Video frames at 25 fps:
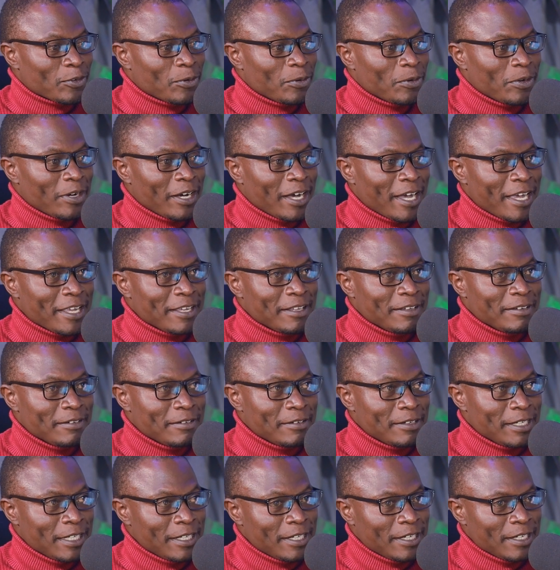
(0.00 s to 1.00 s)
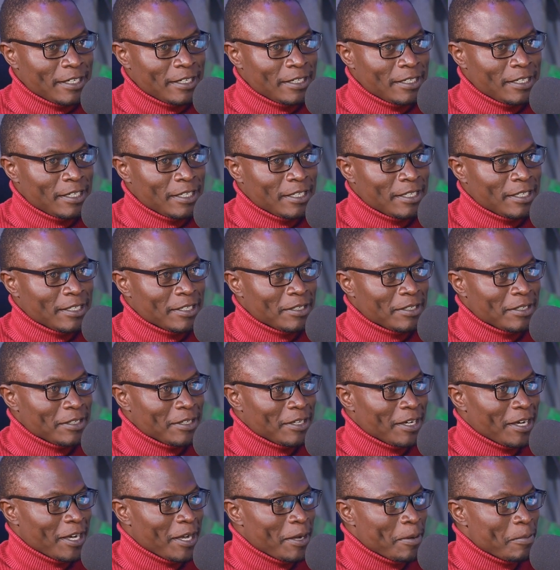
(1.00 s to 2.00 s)
So I really
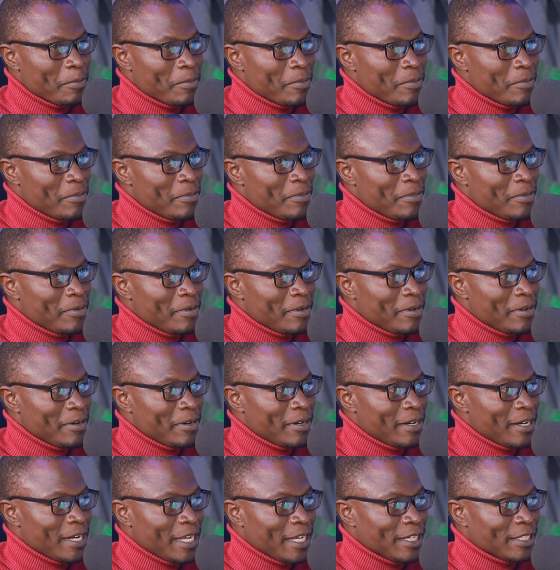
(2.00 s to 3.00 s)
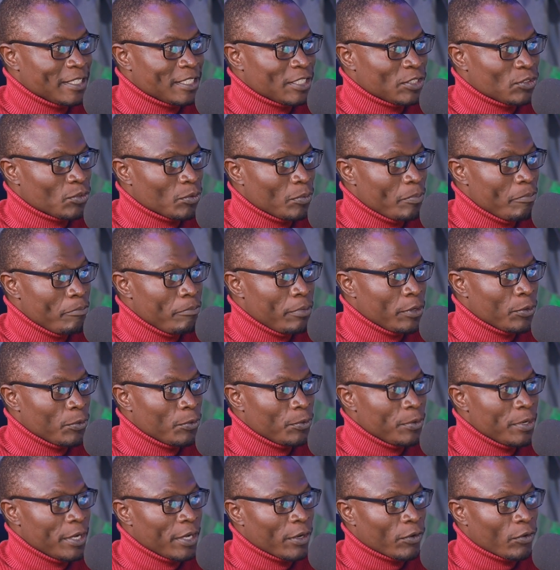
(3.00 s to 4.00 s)
learned to
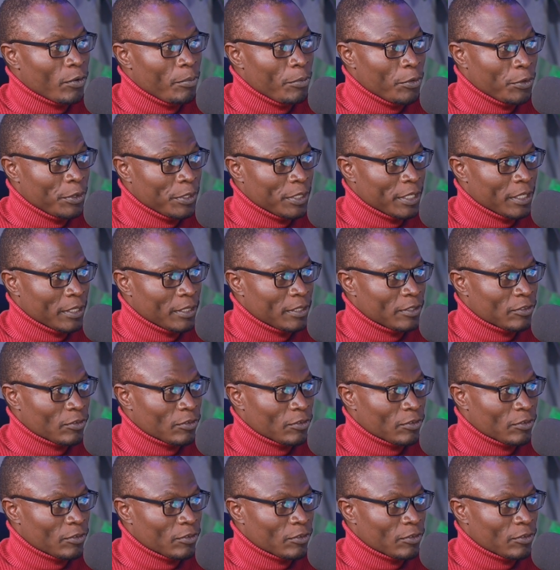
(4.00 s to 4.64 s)
build a community.